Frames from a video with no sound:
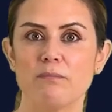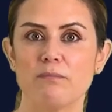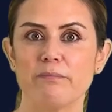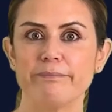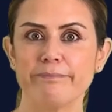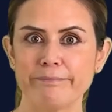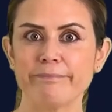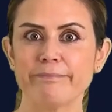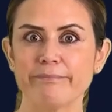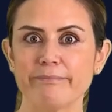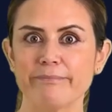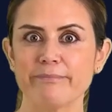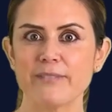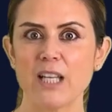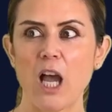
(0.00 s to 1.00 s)

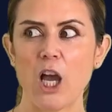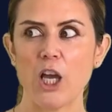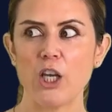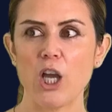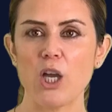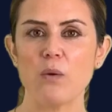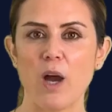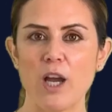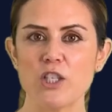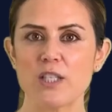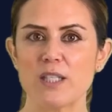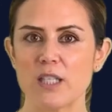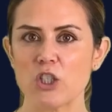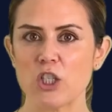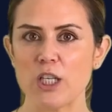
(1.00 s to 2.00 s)
I know, I just
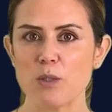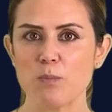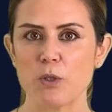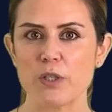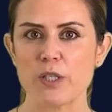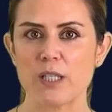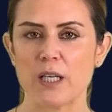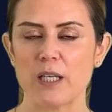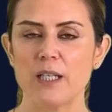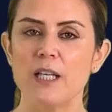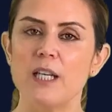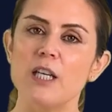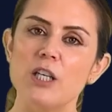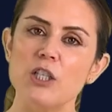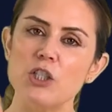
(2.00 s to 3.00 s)
said Change Monster.
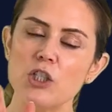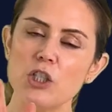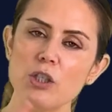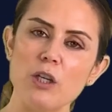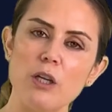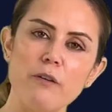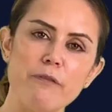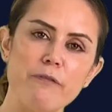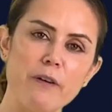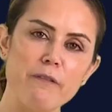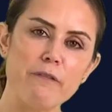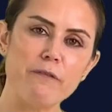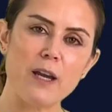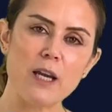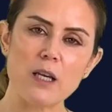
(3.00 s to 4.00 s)
Do you know, fun
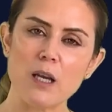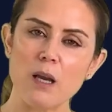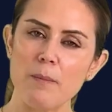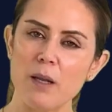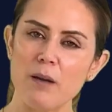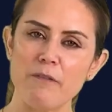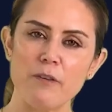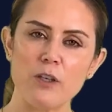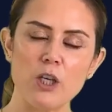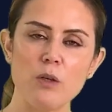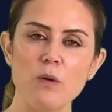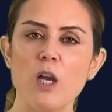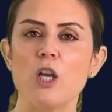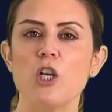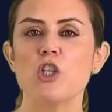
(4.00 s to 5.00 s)
fact coming up for you,
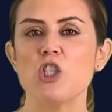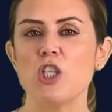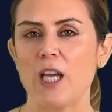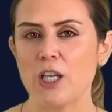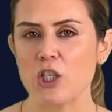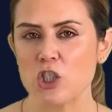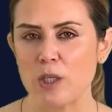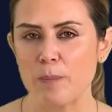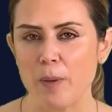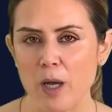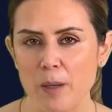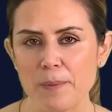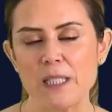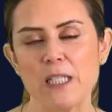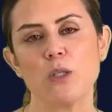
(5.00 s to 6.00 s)
she actually
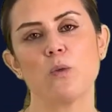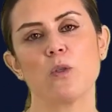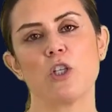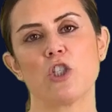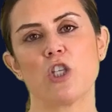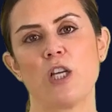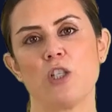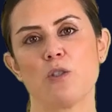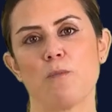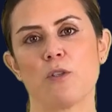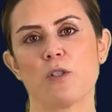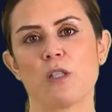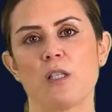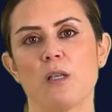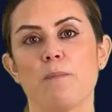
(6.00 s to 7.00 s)
purposely called it Change
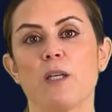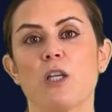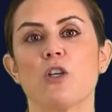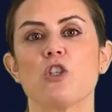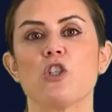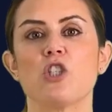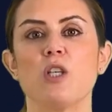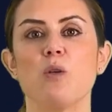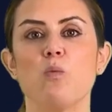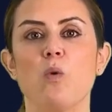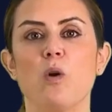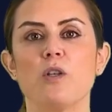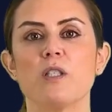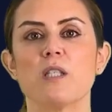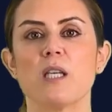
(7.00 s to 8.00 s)
Monster because she
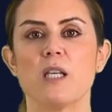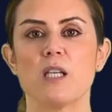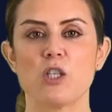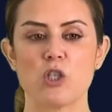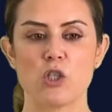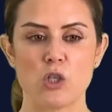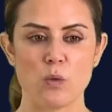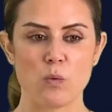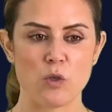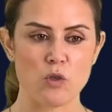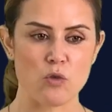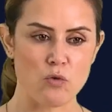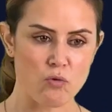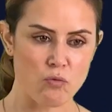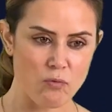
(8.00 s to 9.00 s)
wanted to
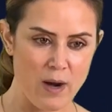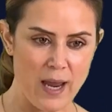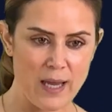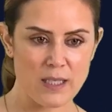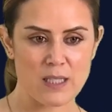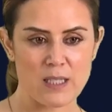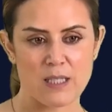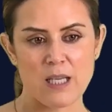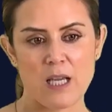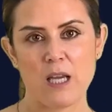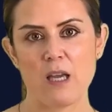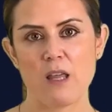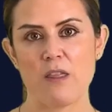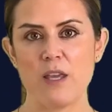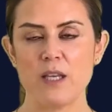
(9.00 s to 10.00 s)
address
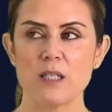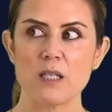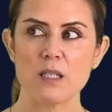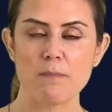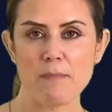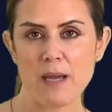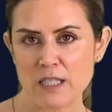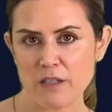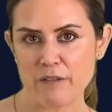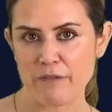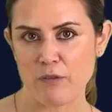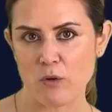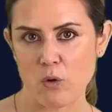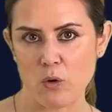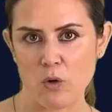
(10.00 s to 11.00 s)
this as a
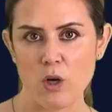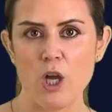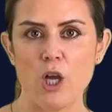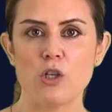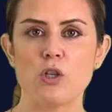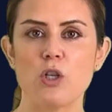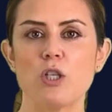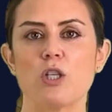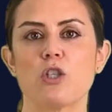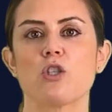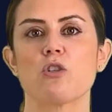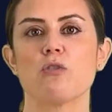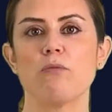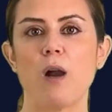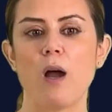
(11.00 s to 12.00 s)
metaphor to
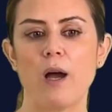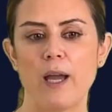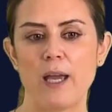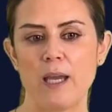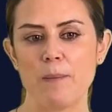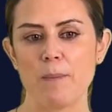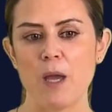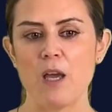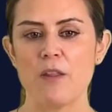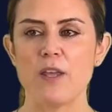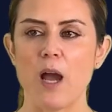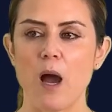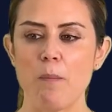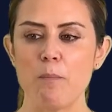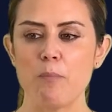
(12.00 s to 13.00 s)
describe the
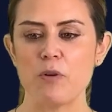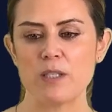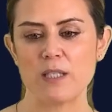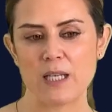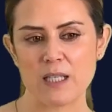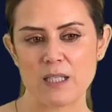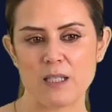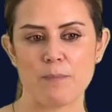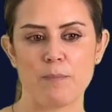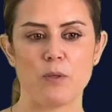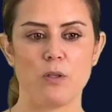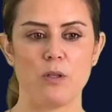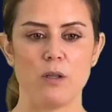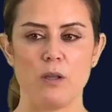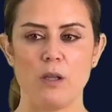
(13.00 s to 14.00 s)

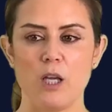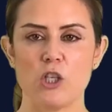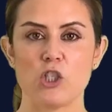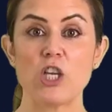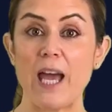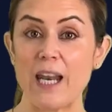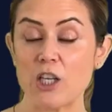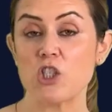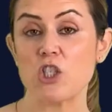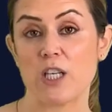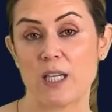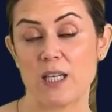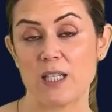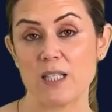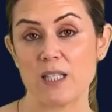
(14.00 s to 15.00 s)
unpredictable
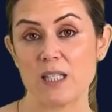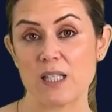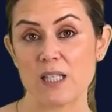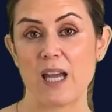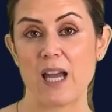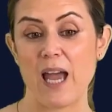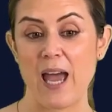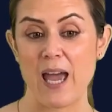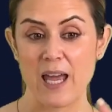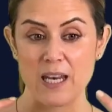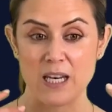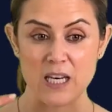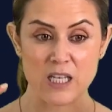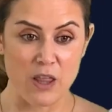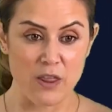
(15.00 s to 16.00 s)
challenges
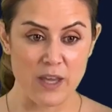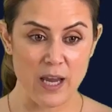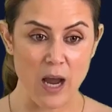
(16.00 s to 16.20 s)
and the